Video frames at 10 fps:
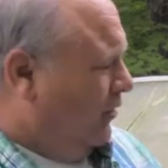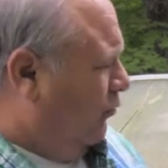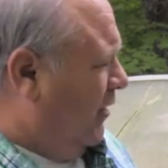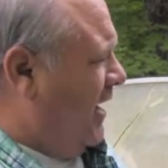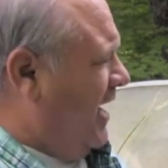
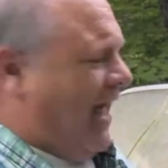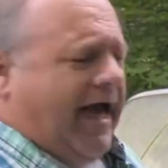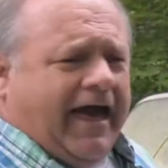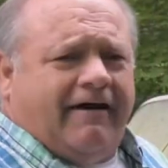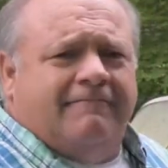what I
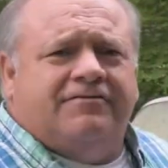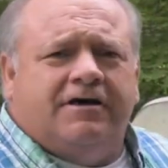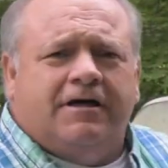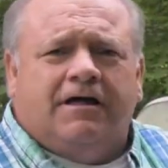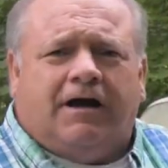have,
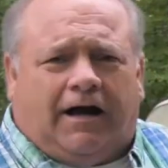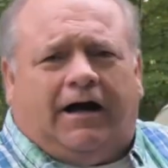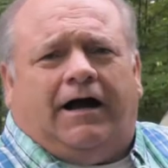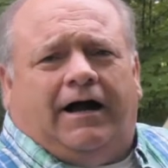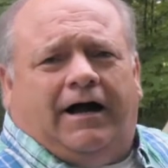
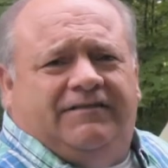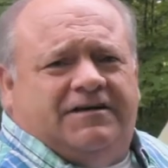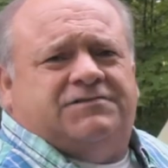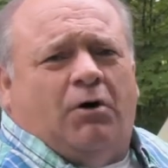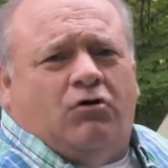I, I,
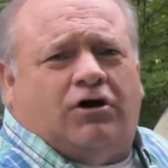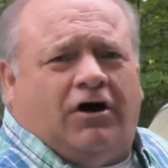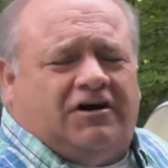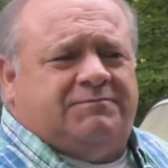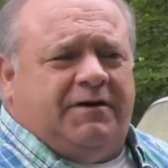this boat
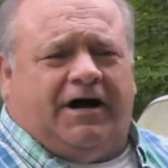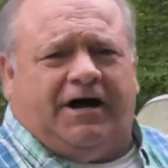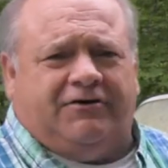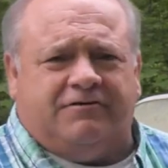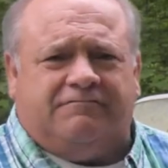cost me
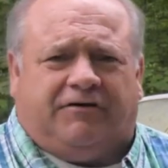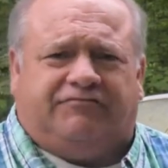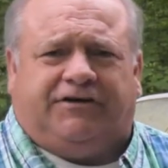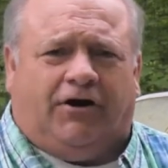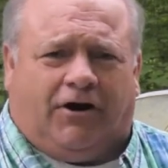
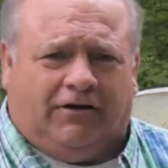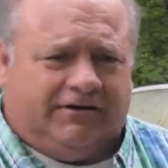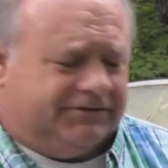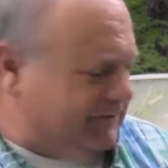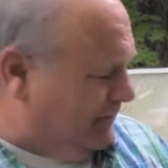
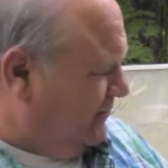$150.